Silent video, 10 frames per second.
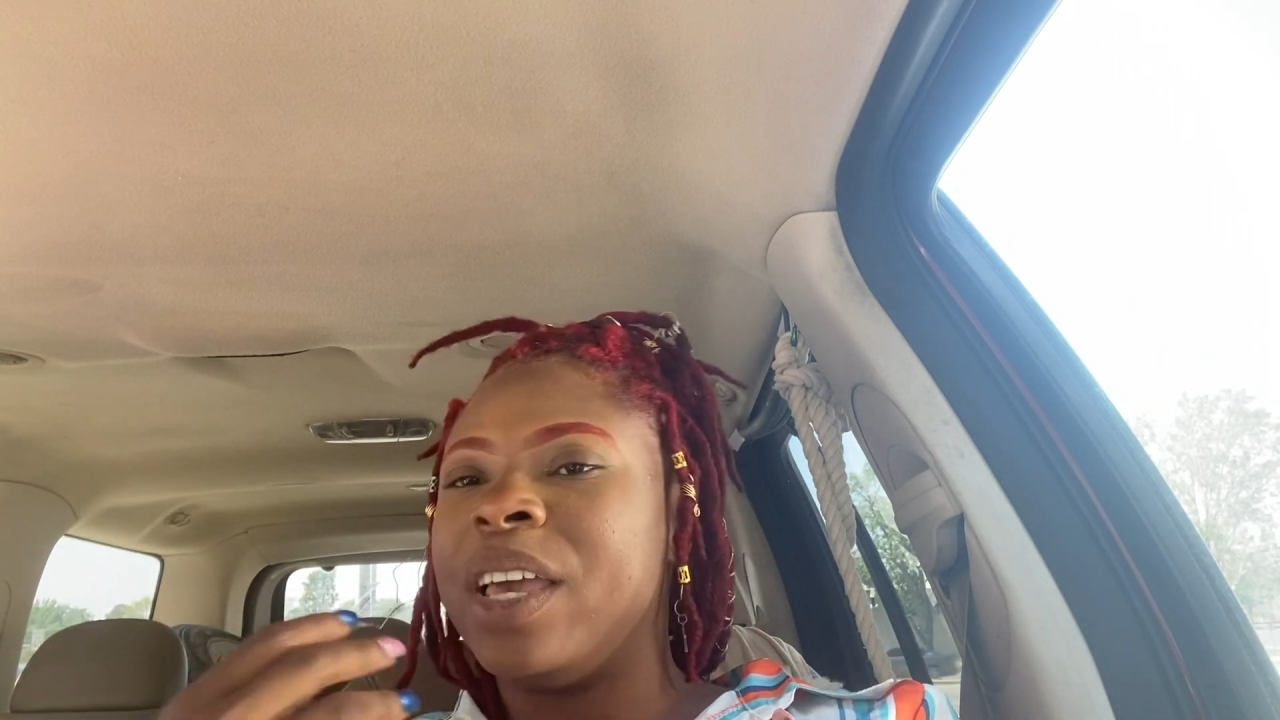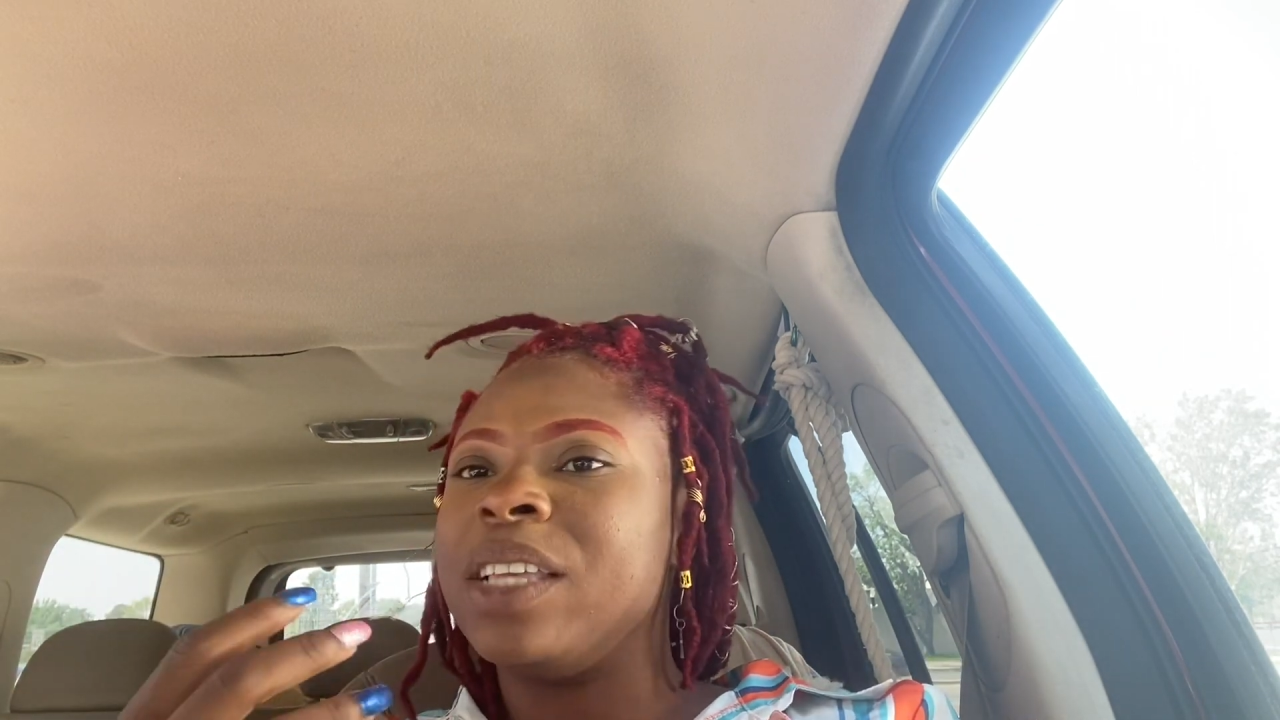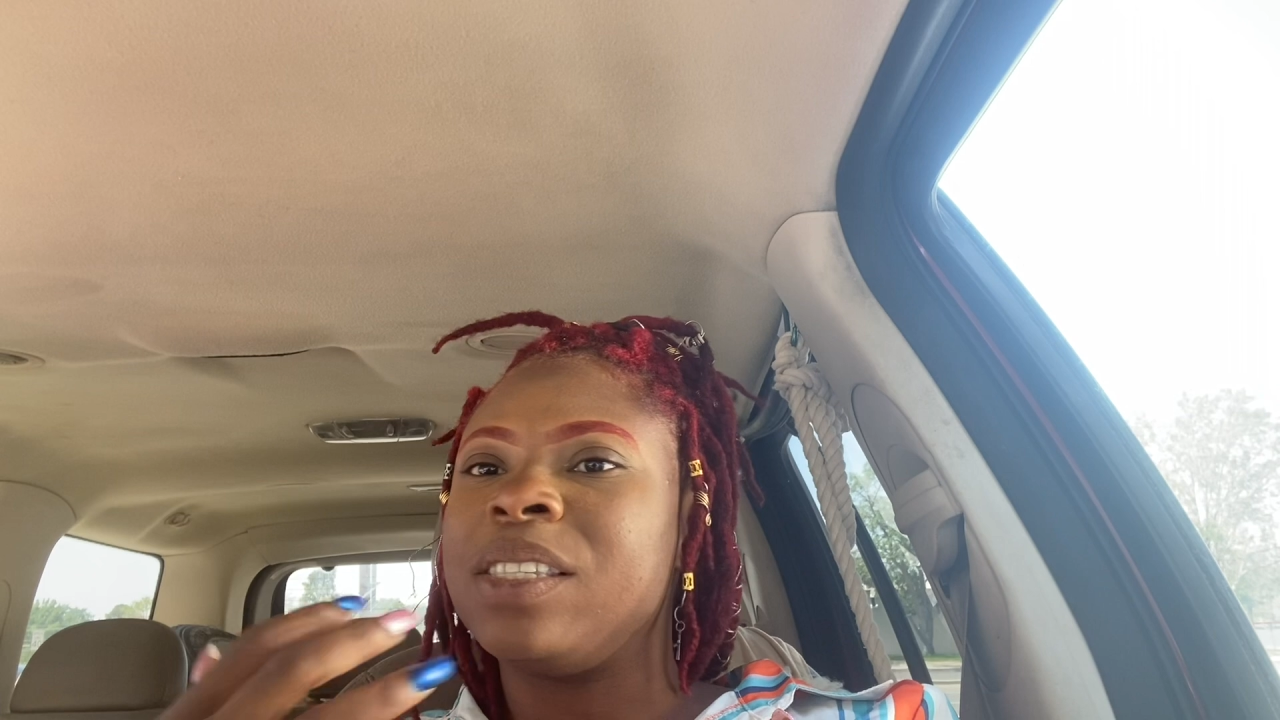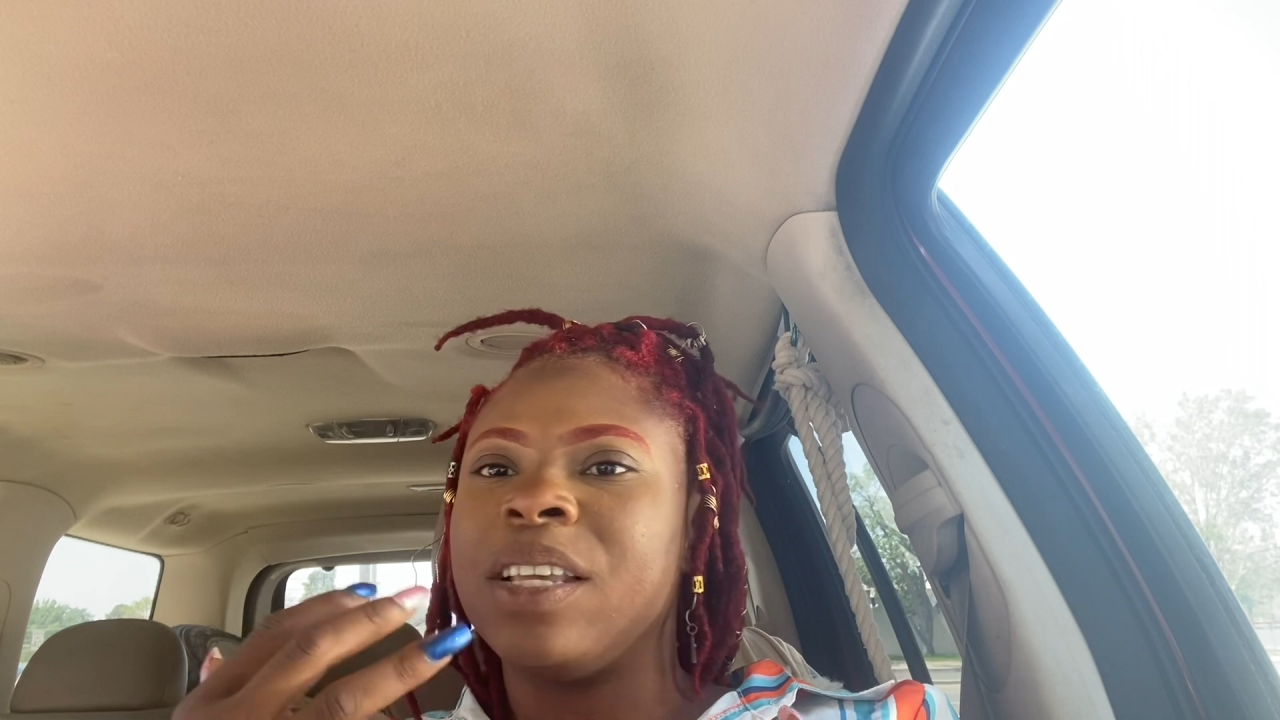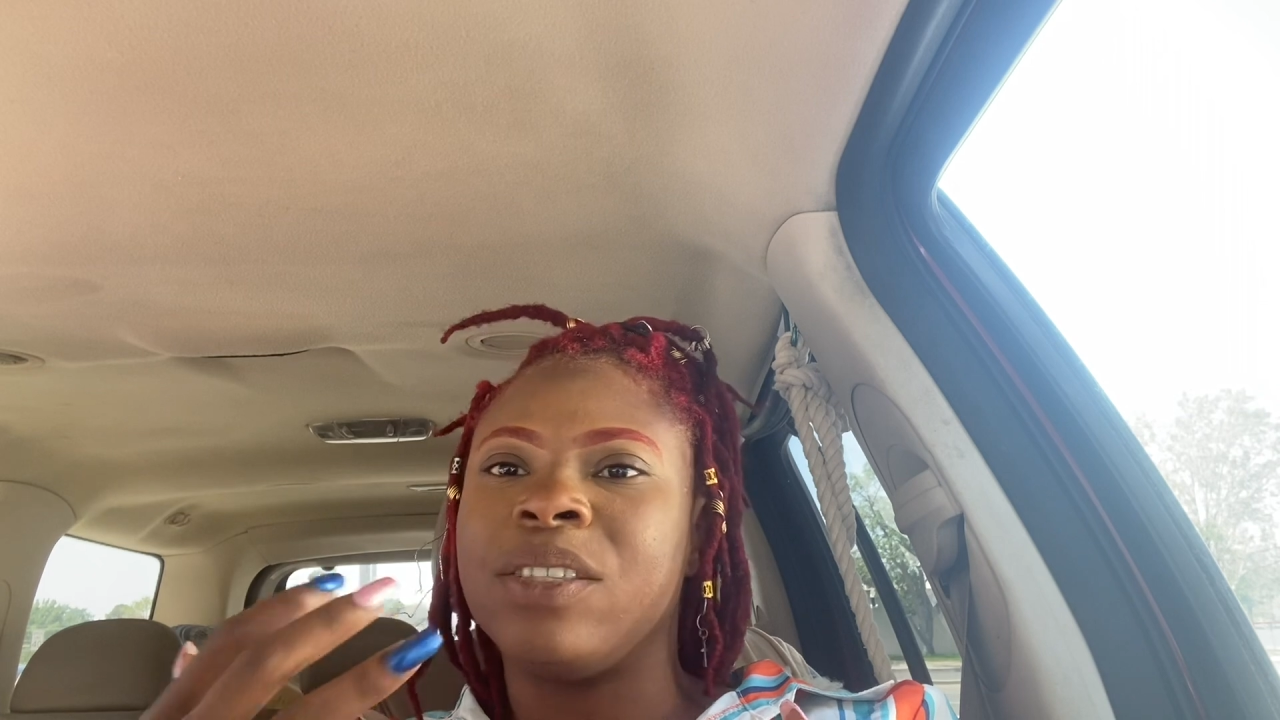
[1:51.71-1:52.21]

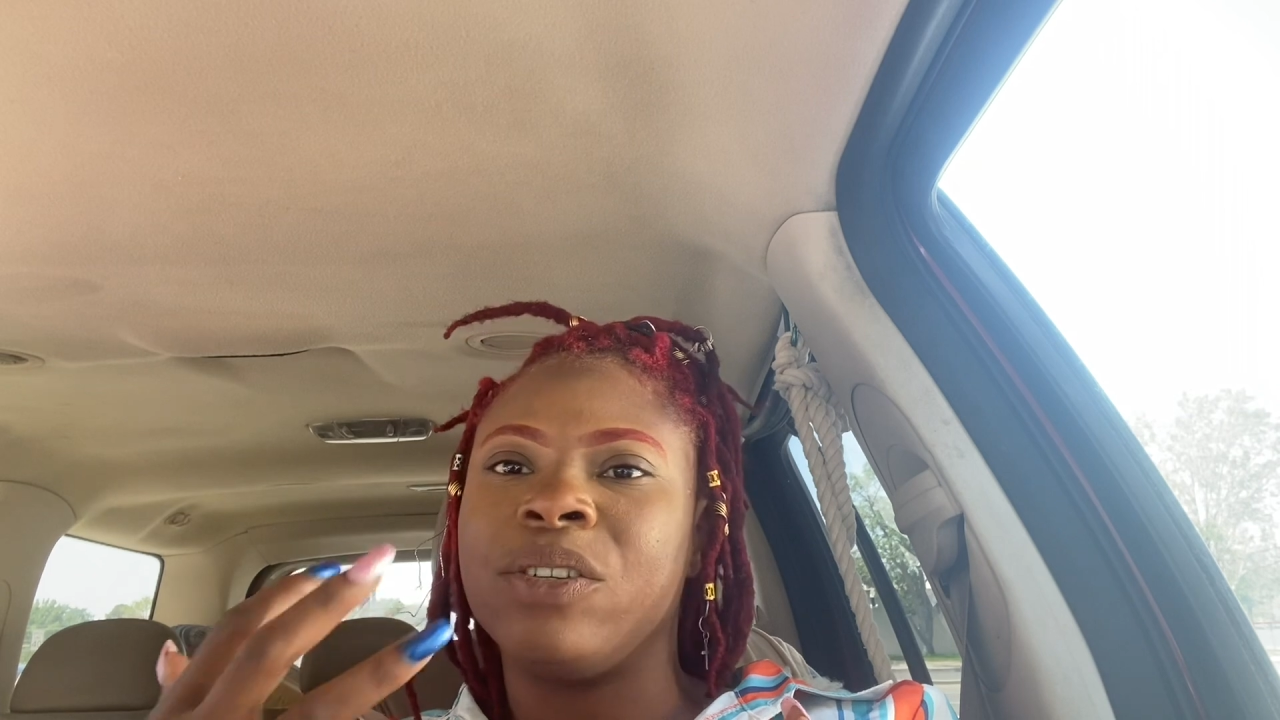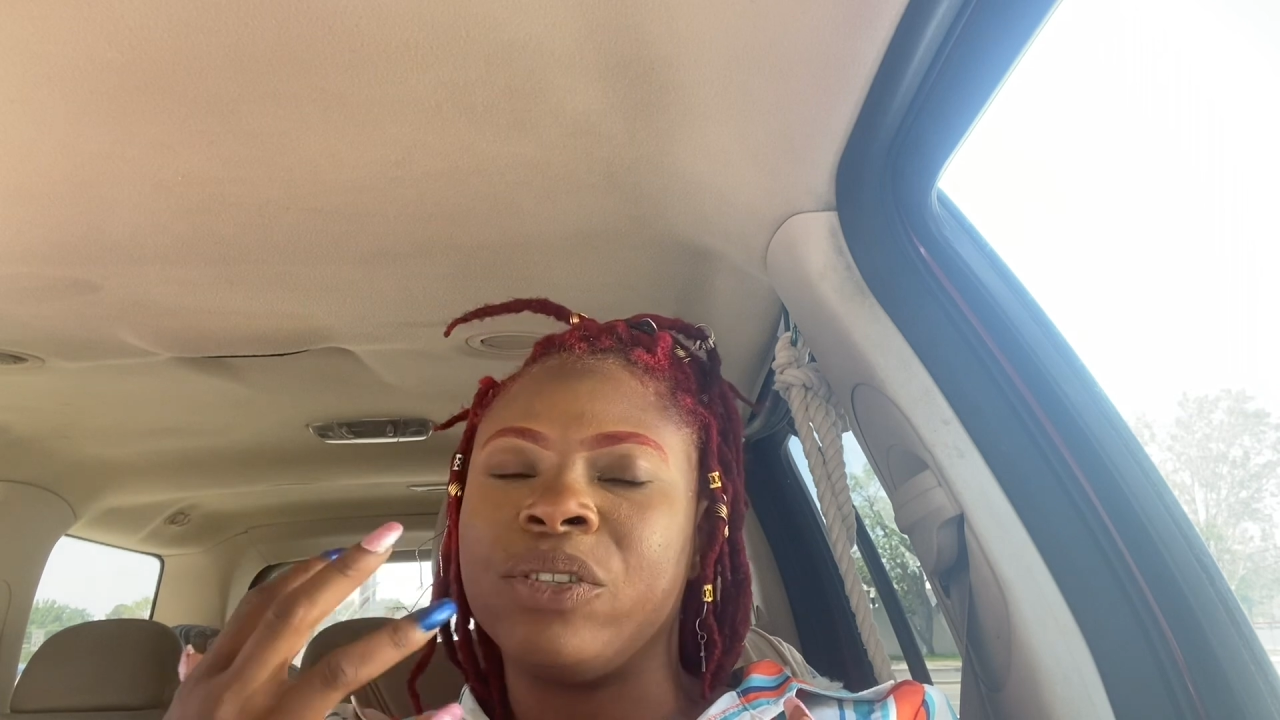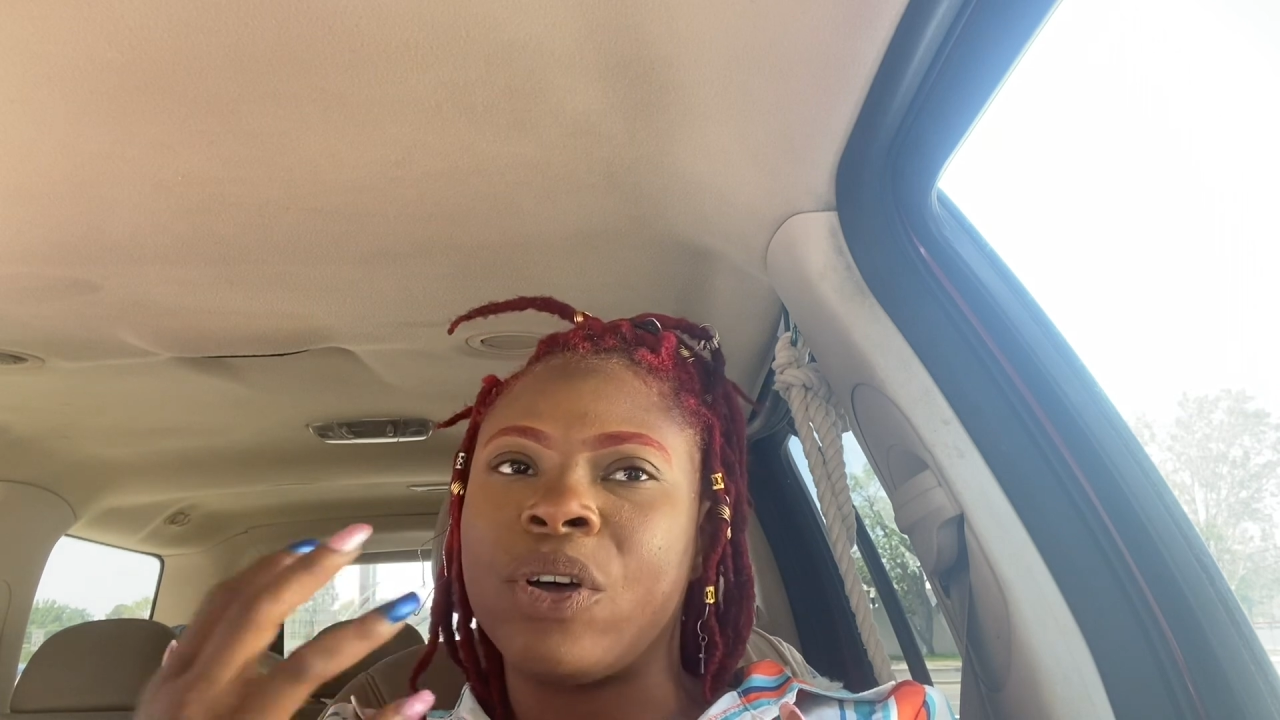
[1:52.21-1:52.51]
ancestors